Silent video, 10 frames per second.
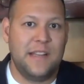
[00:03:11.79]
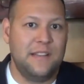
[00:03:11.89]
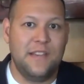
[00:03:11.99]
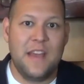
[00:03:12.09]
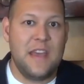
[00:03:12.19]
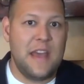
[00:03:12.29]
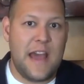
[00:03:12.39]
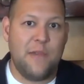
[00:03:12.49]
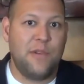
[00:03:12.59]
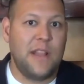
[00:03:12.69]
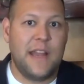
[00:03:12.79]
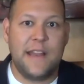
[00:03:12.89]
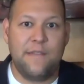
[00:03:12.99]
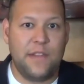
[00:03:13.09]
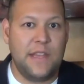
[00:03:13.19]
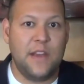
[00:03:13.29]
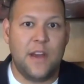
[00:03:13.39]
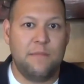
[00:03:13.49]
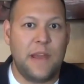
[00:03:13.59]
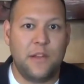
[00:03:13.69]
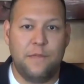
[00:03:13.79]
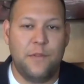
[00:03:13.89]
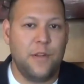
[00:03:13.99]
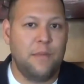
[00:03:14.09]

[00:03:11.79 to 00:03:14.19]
And I relied everything on Michael Fuller,